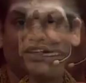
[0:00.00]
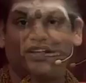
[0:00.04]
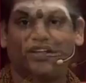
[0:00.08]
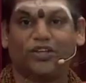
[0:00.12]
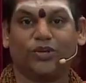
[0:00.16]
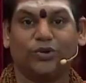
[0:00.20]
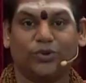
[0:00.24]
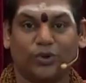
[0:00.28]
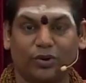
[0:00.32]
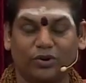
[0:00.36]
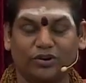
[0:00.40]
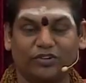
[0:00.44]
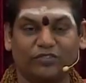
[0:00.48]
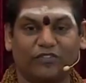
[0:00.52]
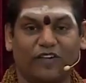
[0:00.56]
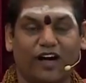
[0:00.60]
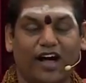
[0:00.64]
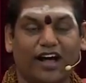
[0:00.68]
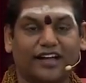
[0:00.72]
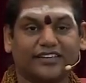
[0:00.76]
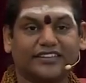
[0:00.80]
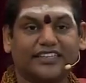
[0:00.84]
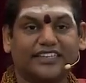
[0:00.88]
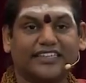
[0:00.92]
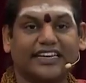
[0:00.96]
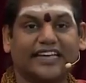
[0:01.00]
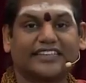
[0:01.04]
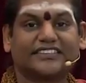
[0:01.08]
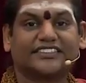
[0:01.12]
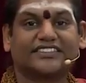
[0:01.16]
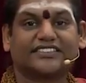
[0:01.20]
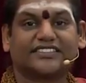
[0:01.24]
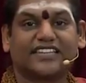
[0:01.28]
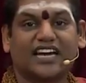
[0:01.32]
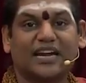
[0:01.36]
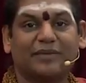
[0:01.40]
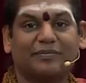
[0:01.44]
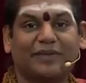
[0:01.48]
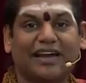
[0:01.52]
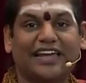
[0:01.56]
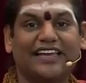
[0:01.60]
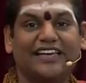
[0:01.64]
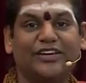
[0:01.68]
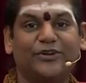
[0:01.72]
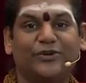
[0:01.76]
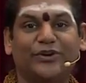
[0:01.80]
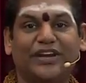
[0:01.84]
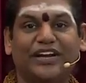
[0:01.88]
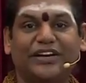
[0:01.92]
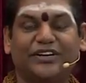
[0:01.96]
You don't walk that extra mile
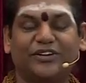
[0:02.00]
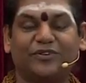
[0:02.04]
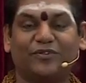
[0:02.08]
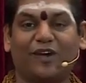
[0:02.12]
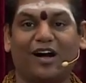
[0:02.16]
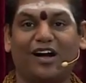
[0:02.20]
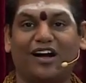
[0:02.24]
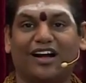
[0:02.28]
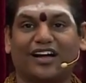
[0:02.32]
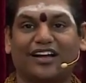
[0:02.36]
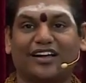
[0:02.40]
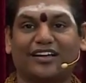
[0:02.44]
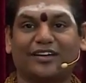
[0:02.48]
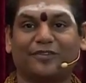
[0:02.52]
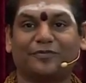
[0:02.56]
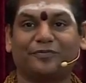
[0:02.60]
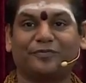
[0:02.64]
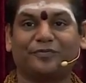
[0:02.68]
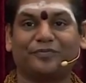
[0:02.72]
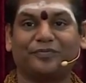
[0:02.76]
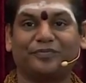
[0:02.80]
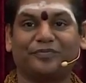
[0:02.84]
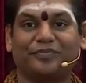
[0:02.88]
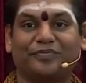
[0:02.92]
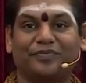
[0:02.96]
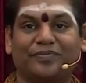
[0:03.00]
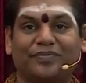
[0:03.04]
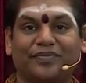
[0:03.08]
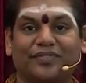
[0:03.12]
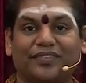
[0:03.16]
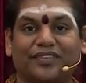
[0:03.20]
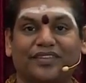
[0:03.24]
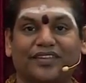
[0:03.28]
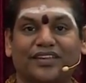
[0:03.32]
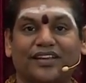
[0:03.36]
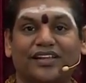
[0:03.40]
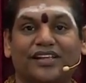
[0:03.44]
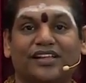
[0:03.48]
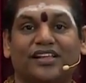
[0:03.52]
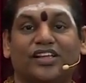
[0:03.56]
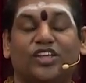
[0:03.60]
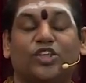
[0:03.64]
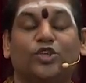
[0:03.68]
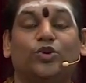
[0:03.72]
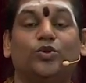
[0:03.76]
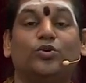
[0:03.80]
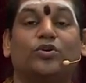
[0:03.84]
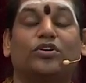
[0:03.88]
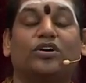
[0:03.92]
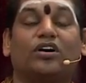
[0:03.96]
you need to walk.
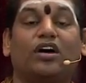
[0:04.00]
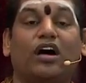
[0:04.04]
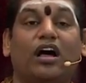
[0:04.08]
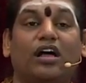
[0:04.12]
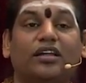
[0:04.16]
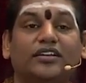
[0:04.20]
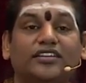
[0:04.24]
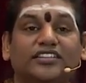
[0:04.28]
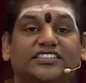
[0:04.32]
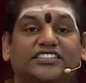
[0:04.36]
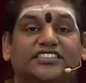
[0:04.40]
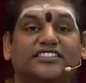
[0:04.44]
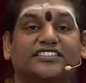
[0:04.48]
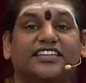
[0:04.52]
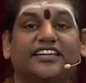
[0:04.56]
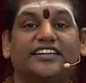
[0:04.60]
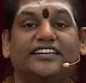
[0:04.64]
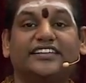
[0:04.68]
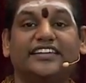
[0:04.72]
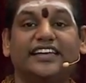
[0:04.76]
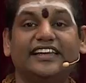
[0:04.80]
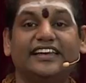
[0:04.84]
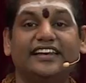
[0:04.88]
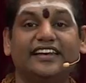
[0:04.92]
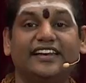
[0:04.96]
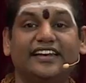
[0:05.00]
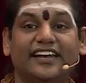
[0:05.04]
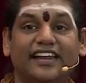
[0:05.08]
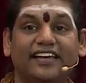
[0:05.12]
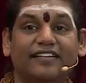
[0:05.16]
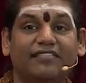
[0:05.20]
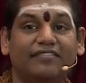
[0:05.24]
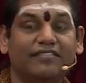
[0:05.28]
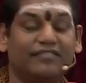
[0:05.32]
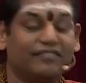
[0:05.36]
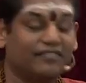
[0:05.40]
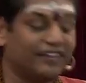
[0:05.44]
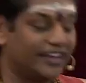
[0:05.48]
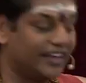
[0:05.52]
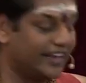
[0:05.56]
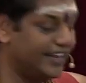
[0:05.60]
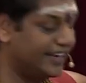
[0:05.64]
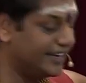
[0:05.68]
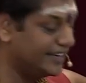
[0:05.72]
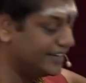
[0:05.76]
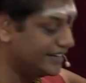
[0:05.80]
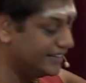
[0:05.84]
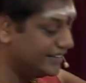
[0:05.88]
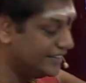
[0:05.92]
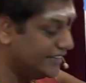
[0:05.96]
You constantly live
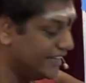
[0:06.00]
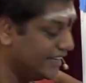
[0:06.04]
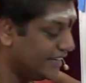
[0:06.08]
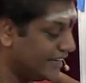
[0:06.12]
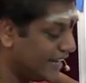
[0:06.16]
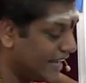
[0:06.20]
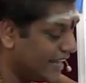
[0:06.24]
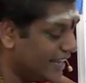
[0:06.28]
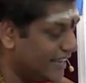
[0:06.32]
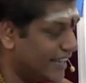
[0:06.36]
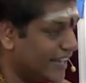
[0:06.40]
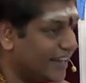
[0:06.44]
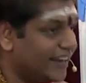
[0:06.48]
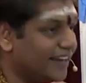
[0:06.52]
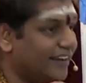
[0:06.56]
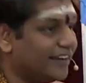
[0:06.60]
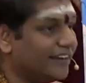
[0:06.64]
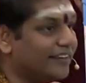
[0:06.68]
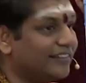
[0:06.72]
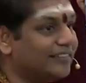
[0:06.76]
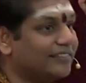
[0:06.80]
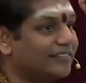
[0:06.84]
in denial.